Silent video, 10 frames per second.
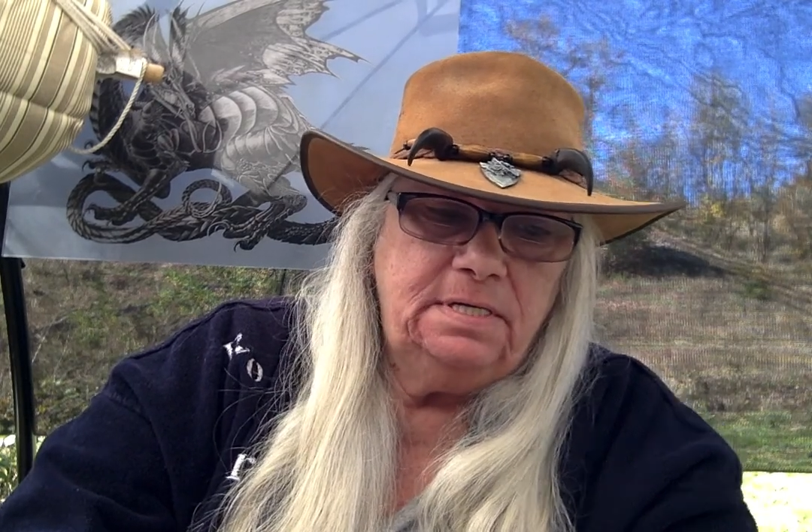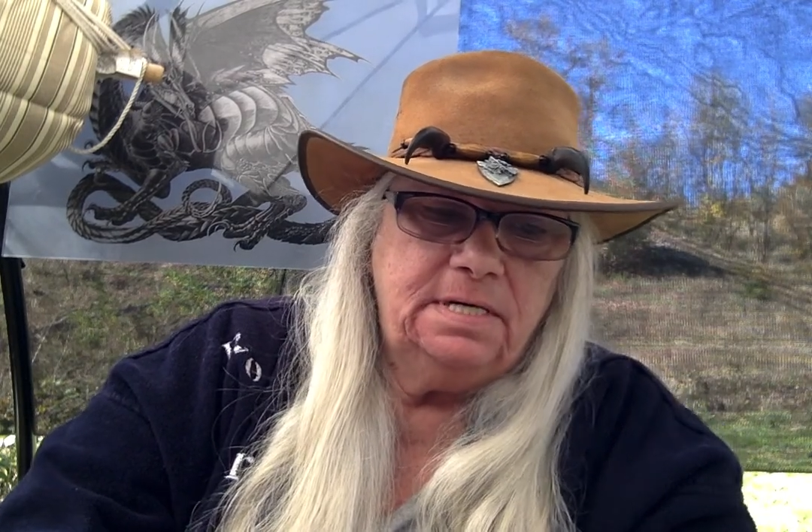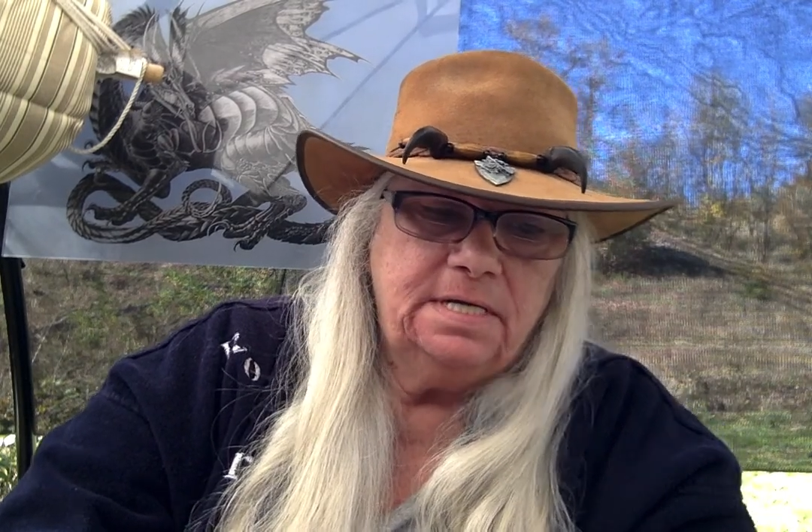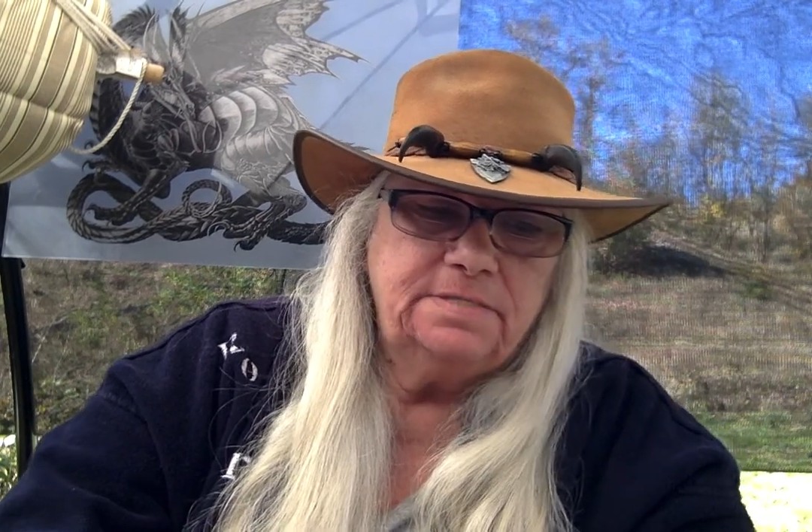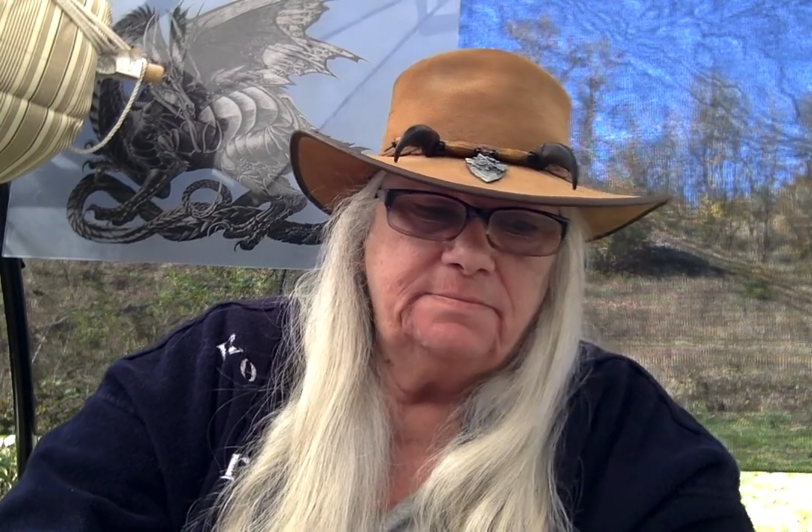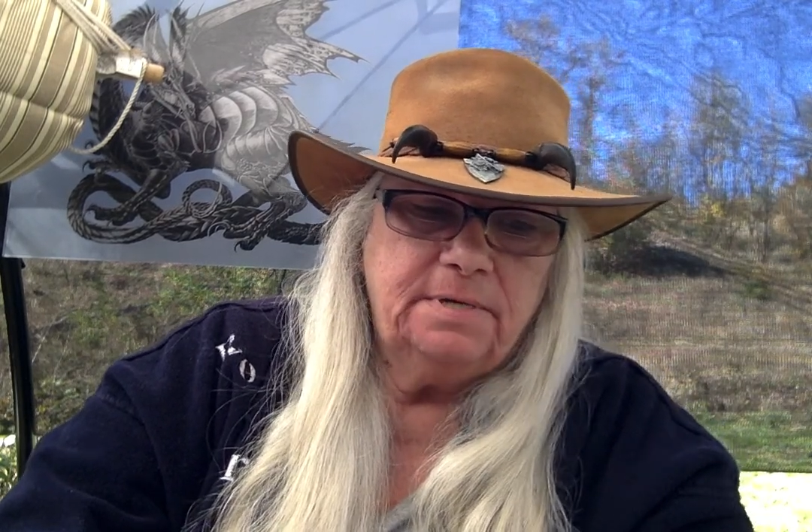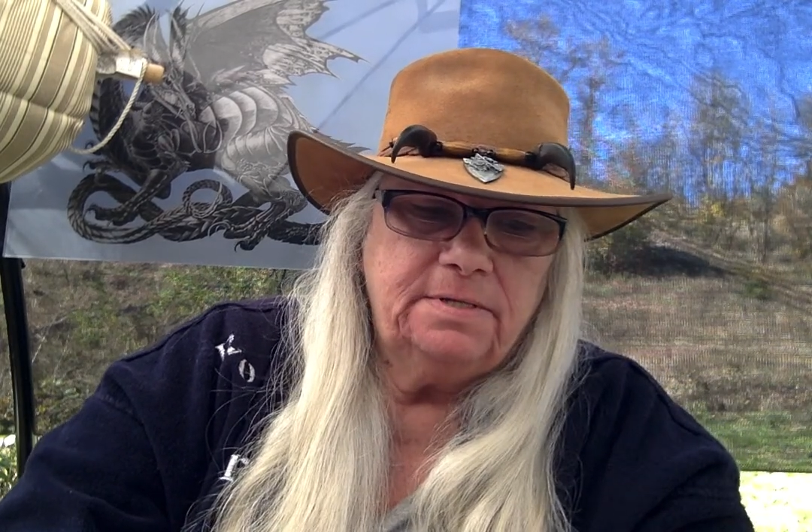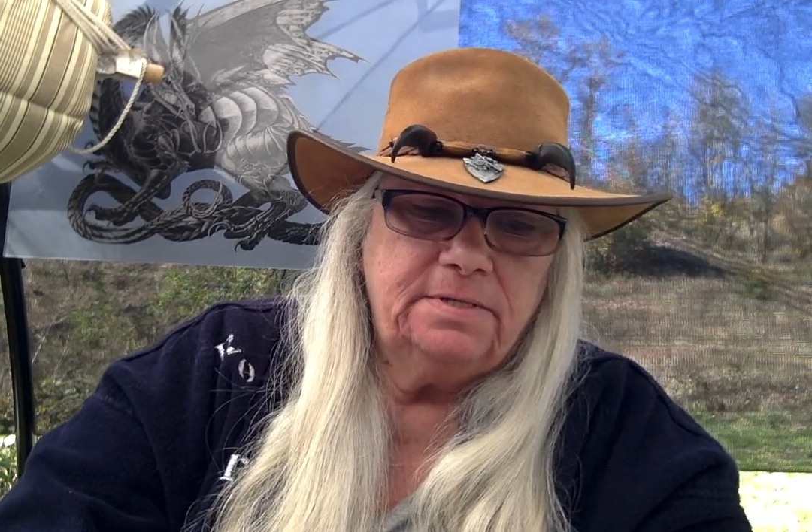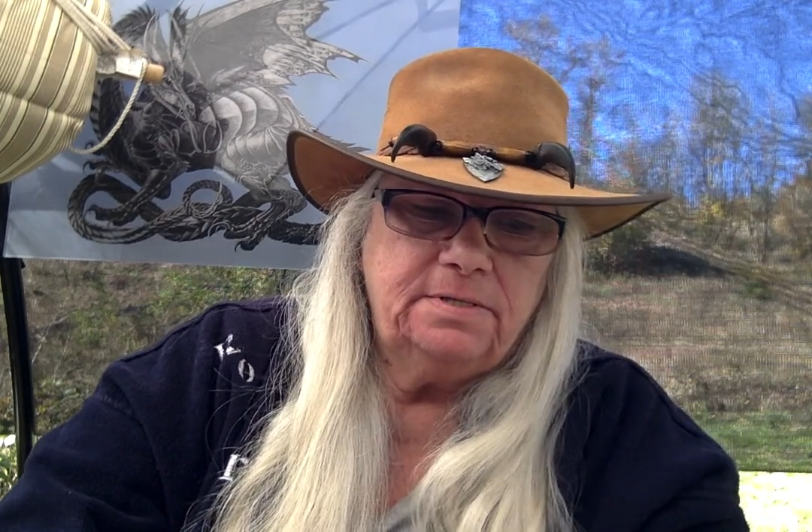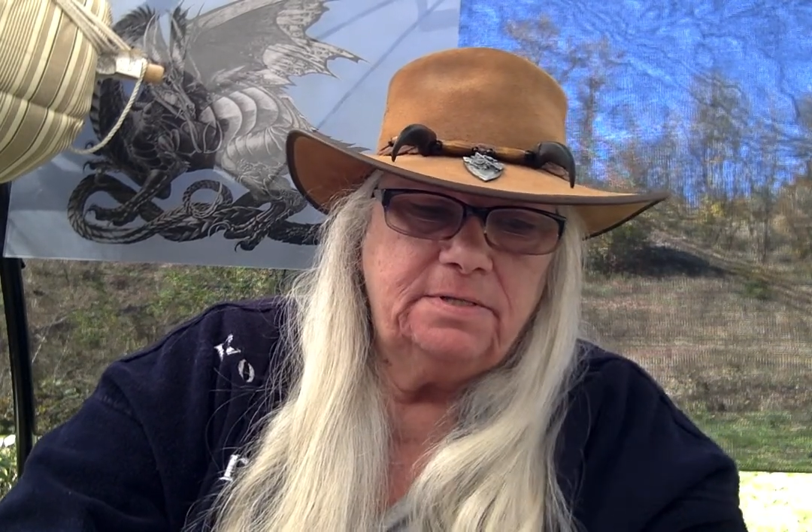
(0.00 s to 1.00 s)
next
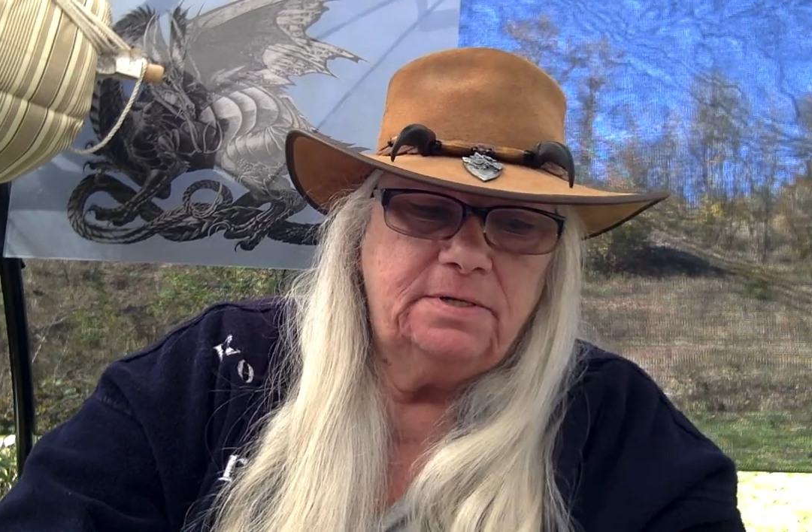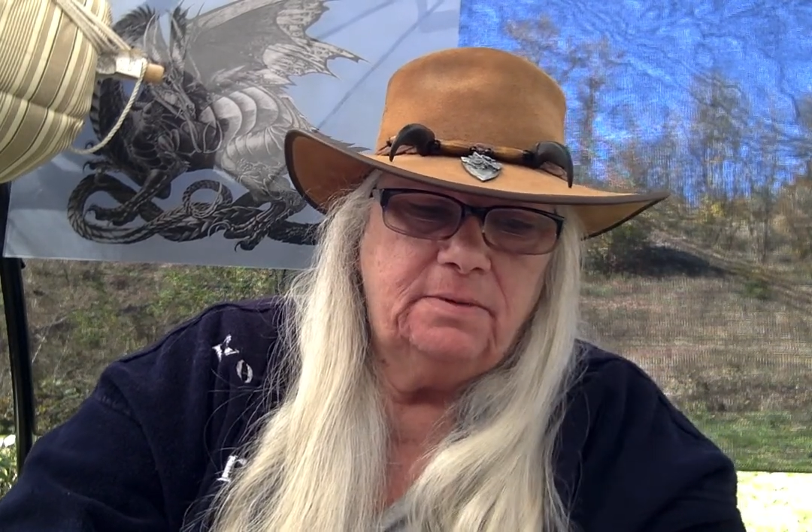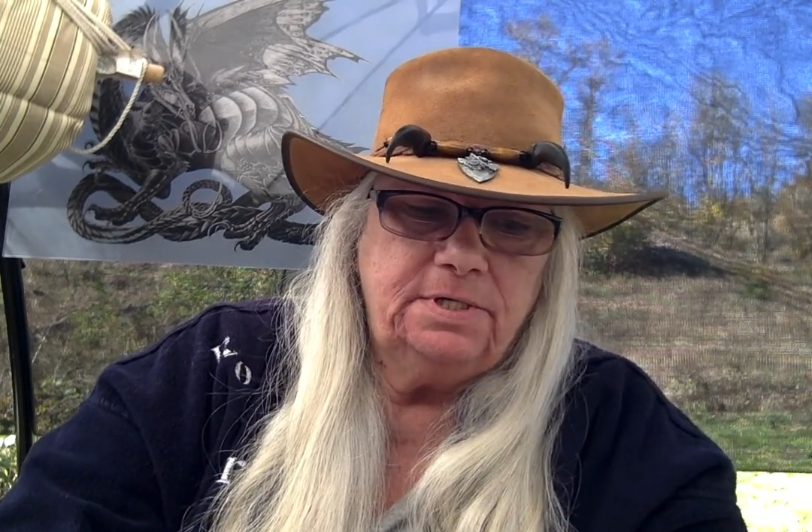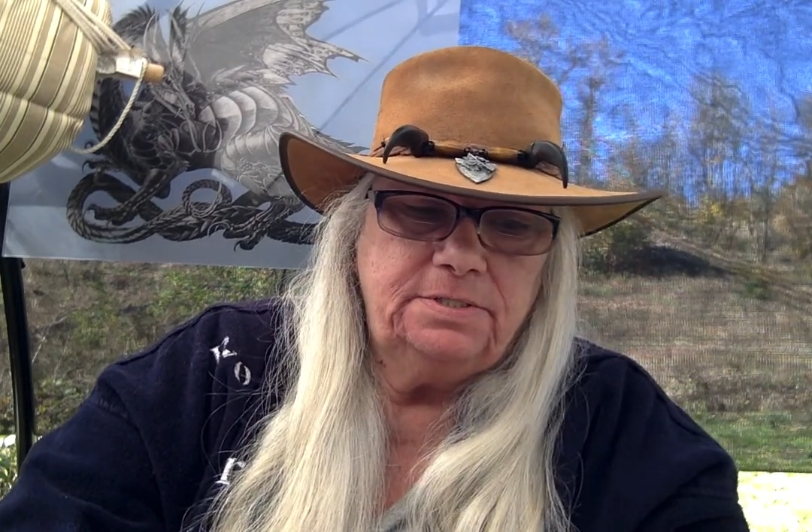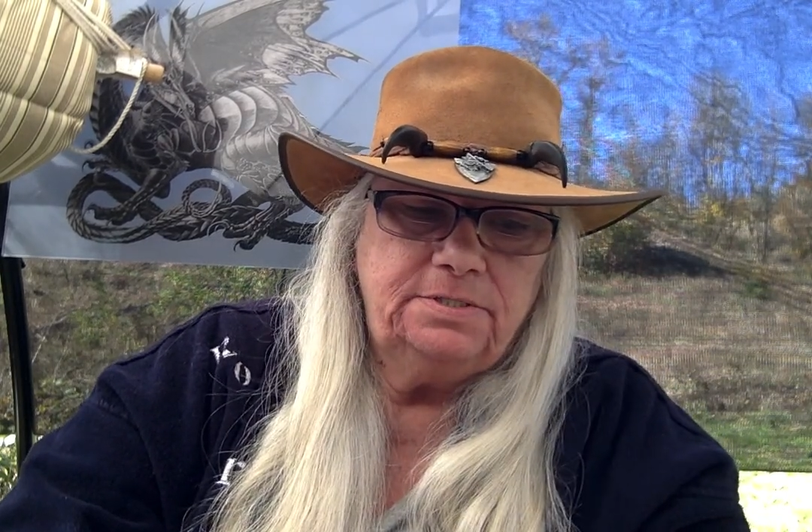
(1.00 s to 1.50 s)
month going